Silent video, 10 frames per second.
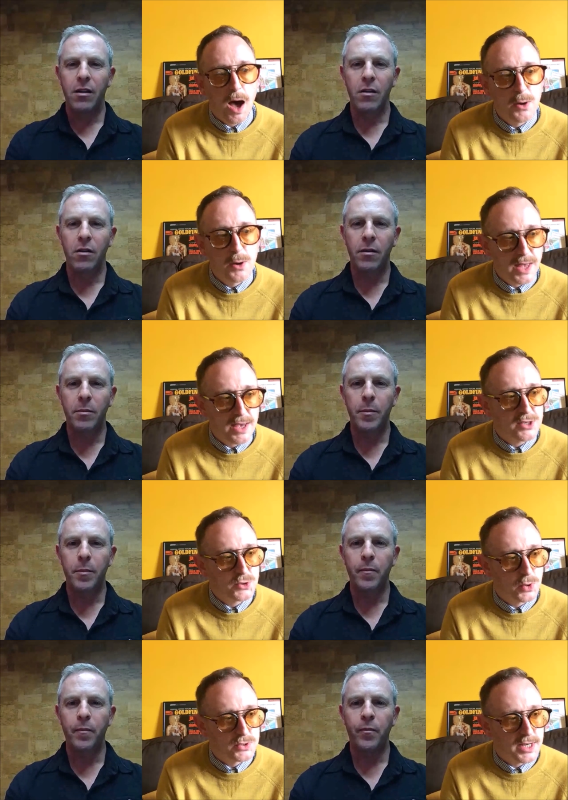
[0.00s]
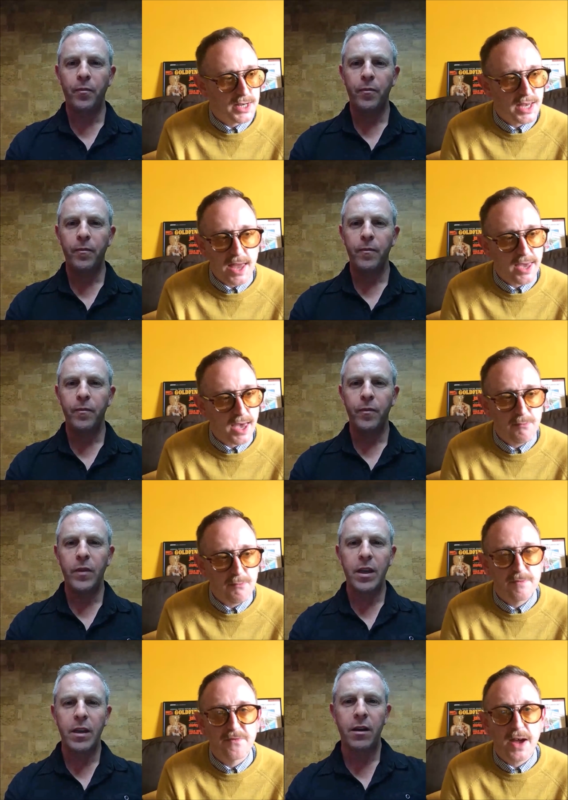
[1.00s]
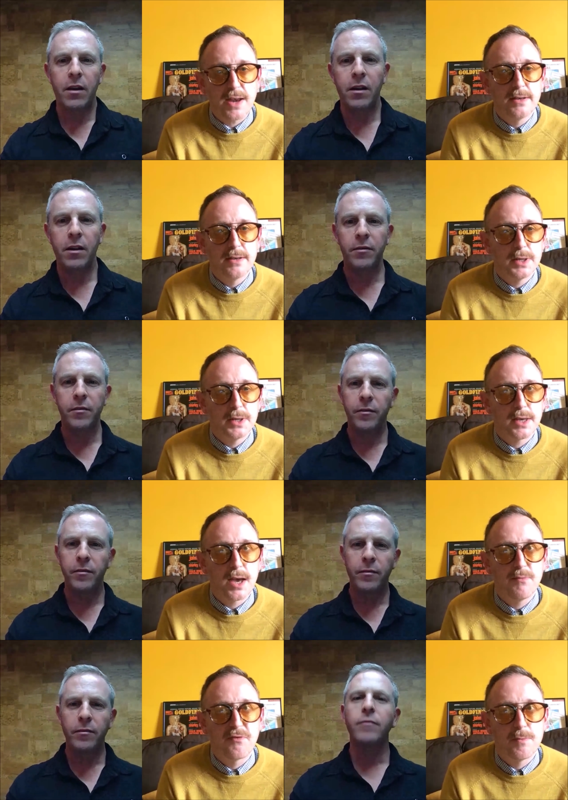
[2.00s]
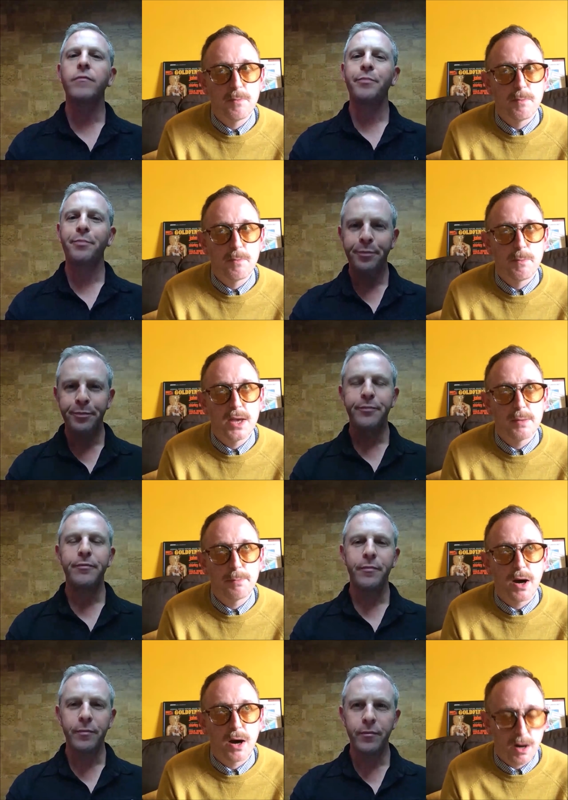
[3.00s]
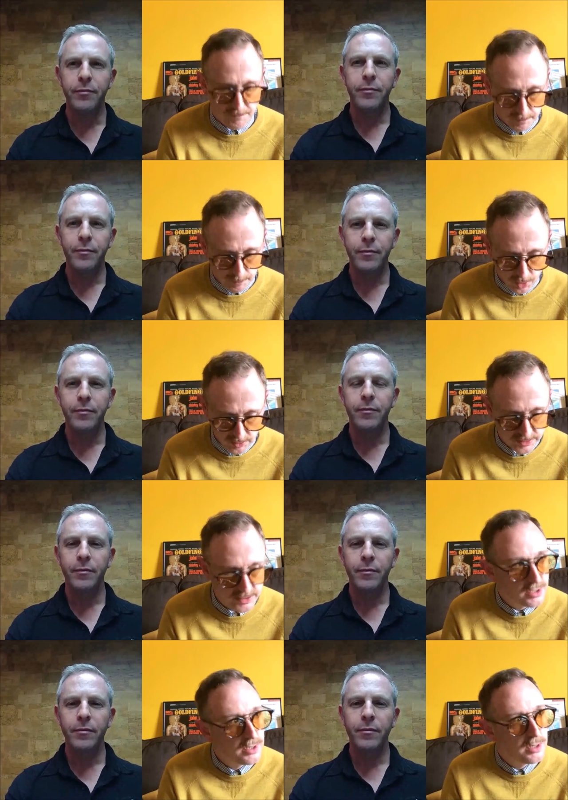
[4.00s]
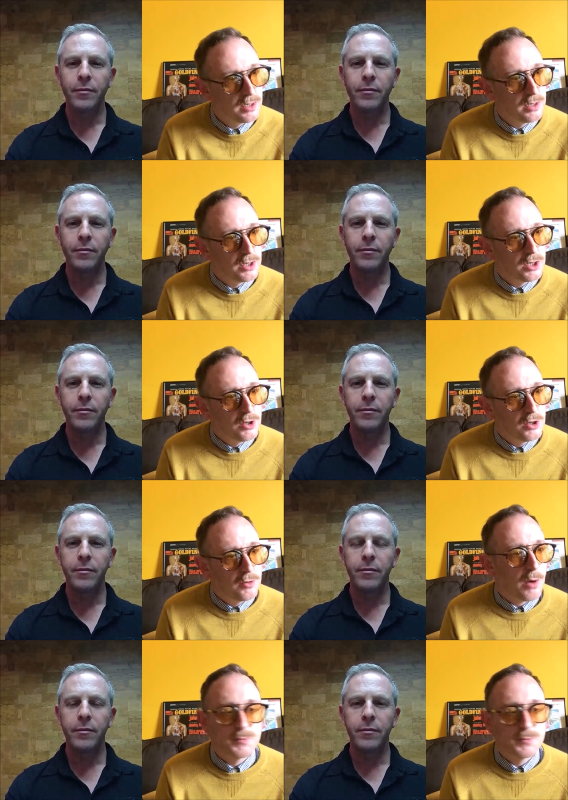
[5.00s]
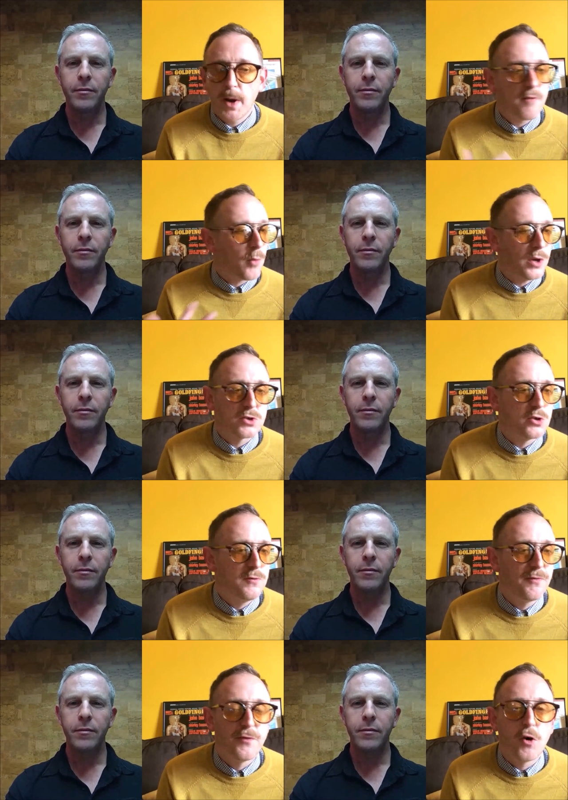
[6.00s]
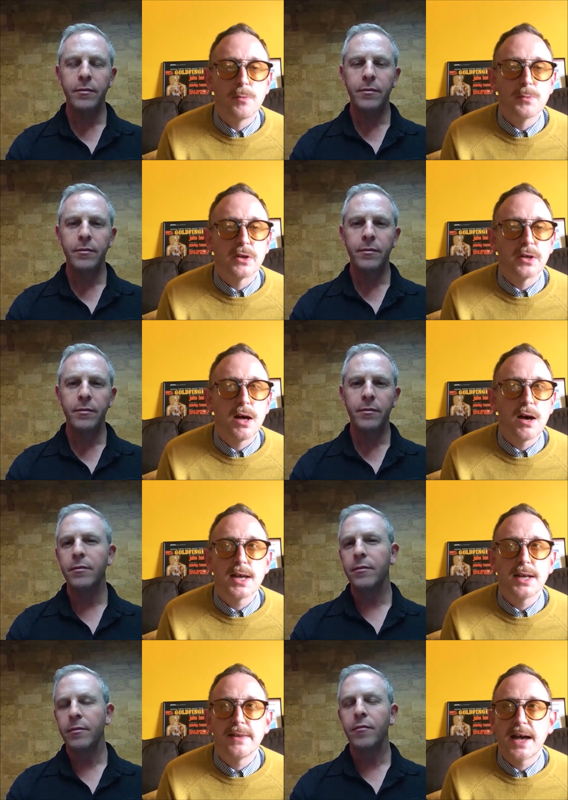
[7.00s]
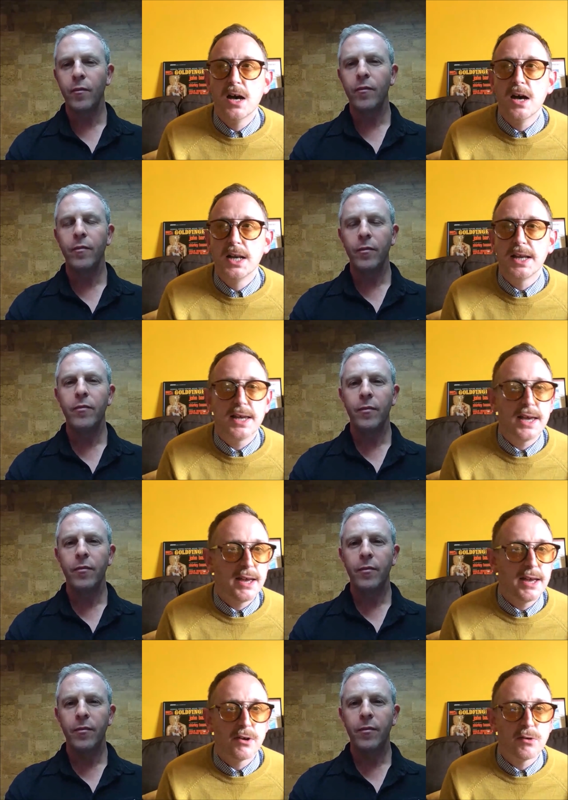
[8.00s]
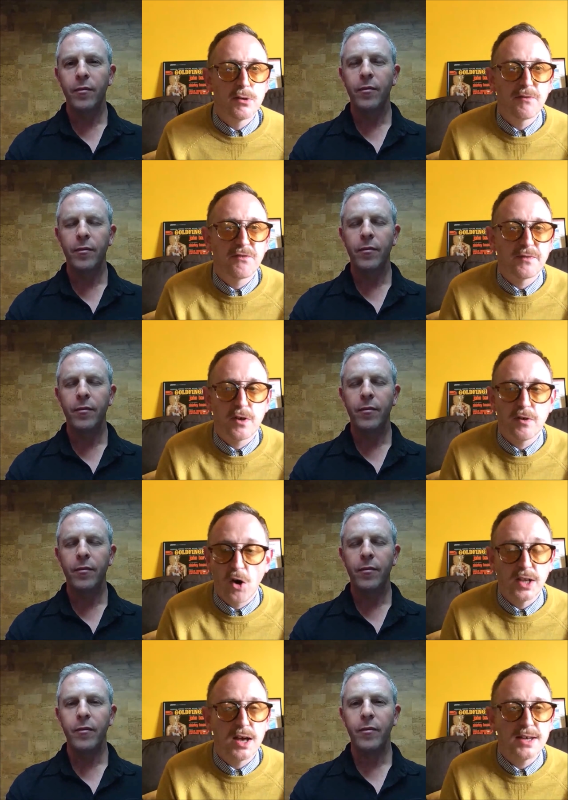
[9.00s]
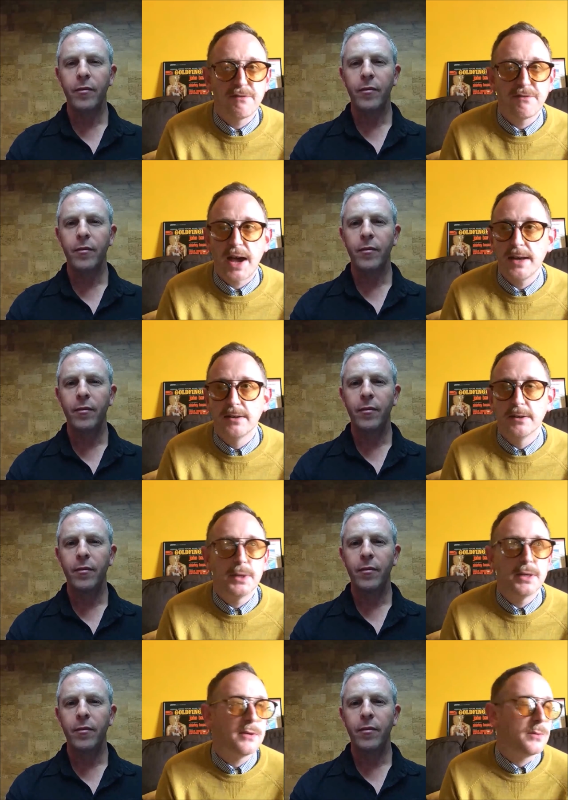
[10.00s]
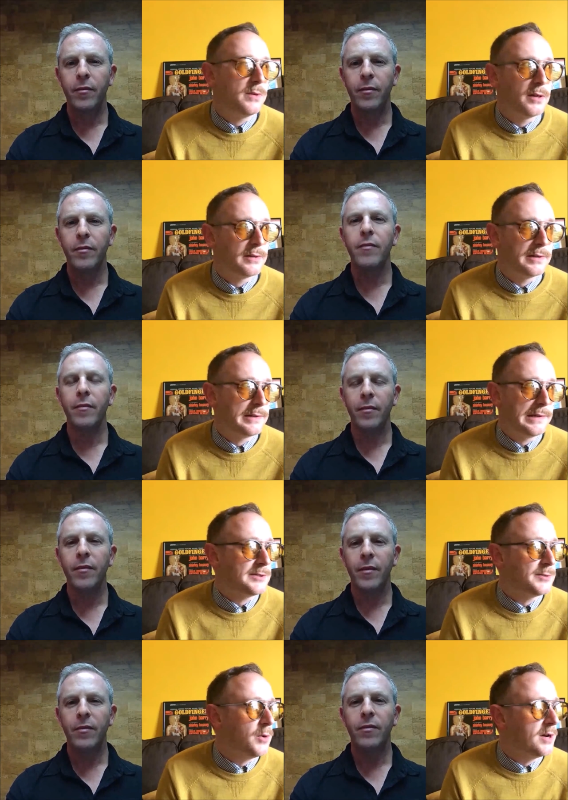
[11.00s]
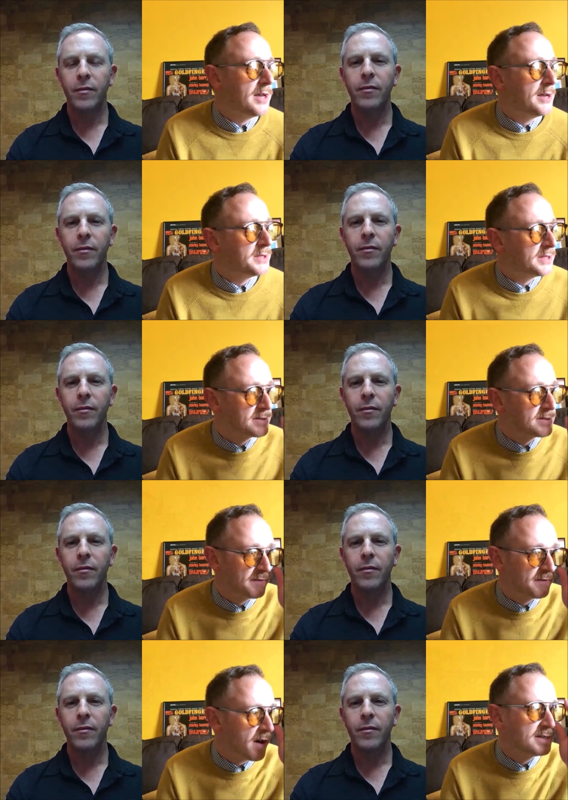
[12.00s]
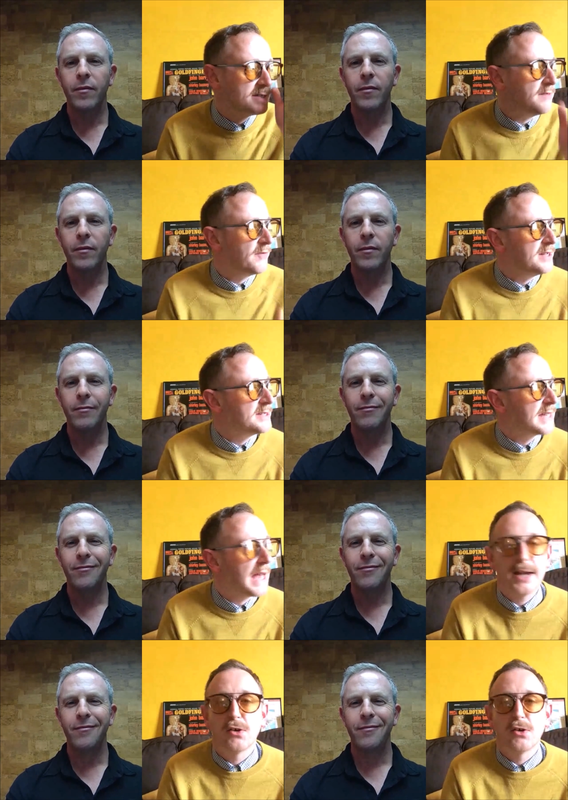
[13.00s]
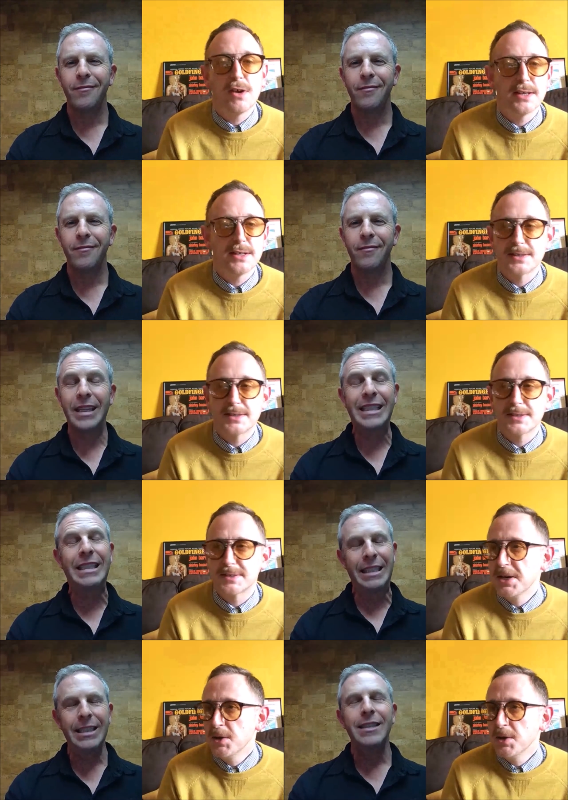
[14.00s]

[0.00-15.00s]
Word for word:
Speaker 1: I know what that itch was, and it, it came from fandom. It came from being part of a bond I was part of one or two forums online in that early era of, of online fandom. And it, you know, guess what? It was as divisive and as angry and as